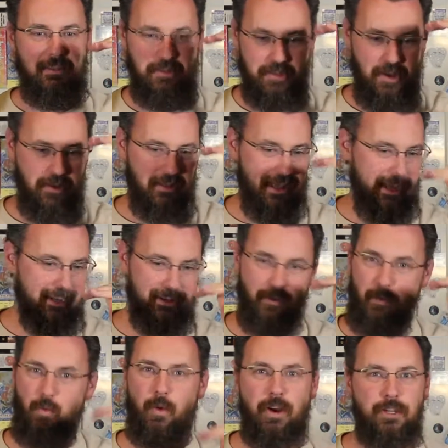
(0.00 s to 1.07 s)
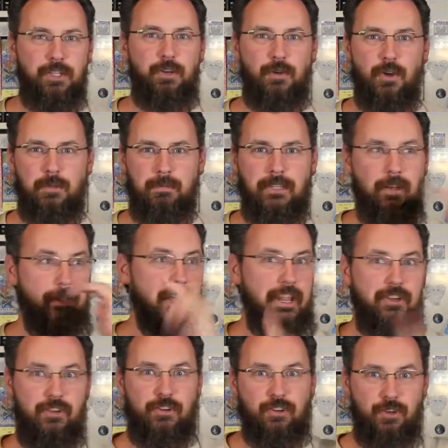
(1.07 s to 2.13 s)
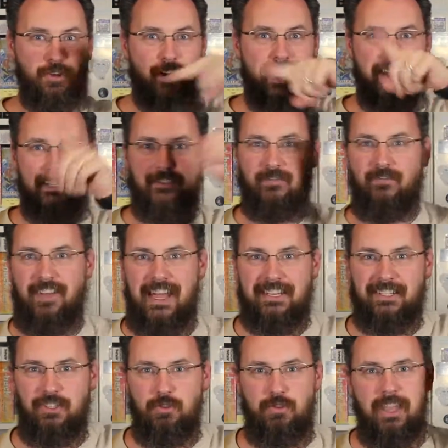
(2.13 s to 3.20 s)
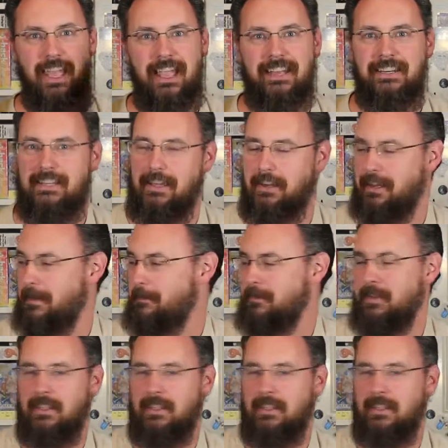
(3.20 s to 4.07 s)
they're like 1 or 2 rows below you, and you're trying as fast as you can to get up.